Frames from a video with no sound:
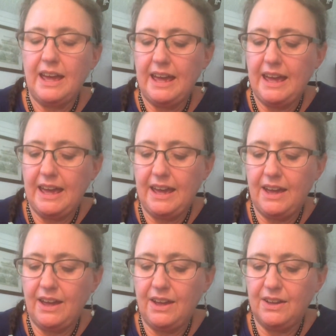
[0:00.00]

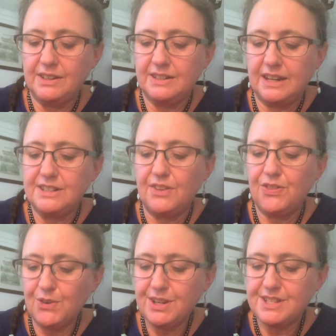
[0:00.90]
And in
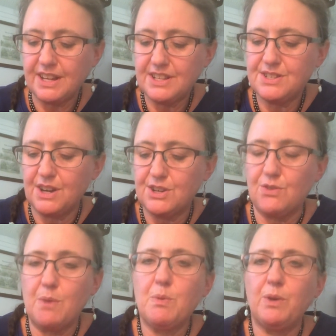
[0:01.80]
1936, Dr.
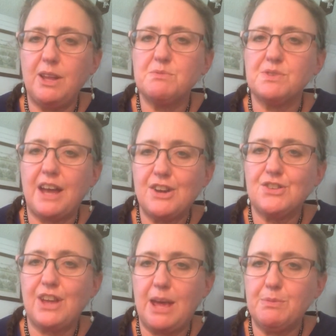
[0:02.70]
Robert Williams was
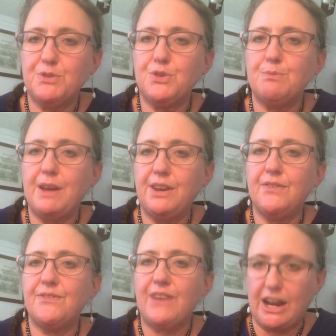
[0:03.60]
actually able to
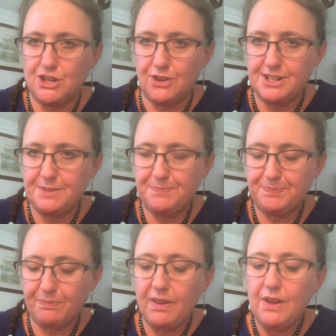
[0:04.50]
manufacture it.
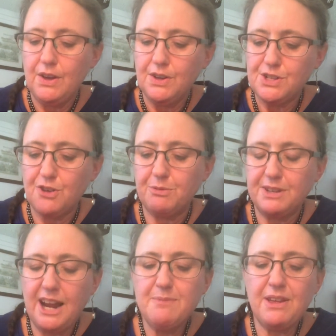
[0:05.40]
So from the
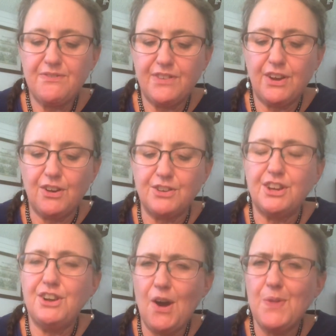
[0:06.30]
time they figured,
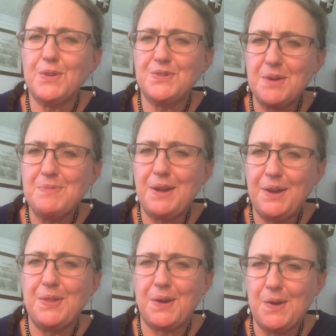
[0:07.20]
there's something
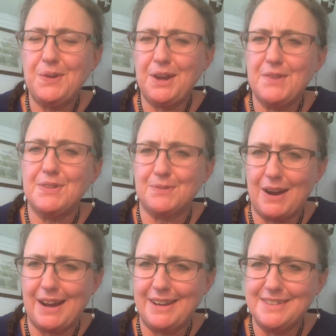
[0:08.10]
in the coating of the
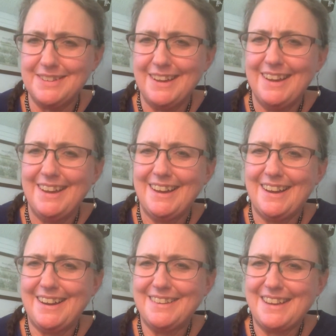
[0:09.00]
rice
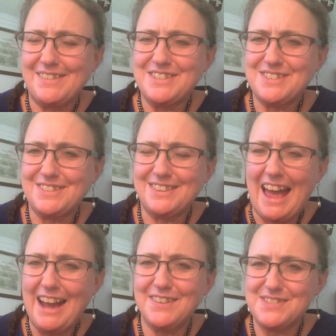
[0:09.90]
that was
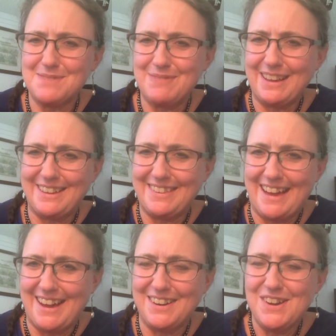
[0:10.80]
lack of something in that